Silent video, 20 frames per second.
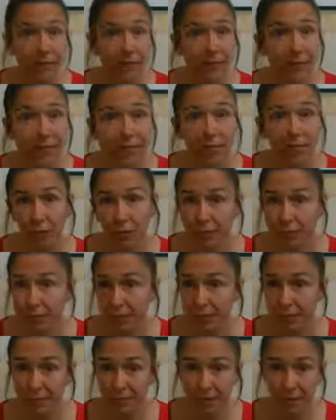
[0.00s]
They give you a
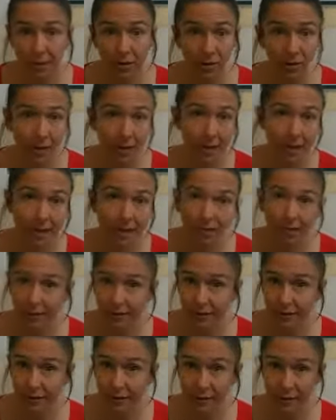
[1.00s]
30-day notice.
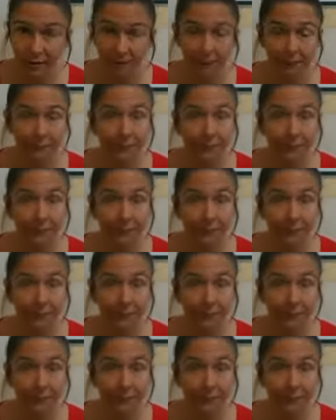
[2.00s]
Everything's great.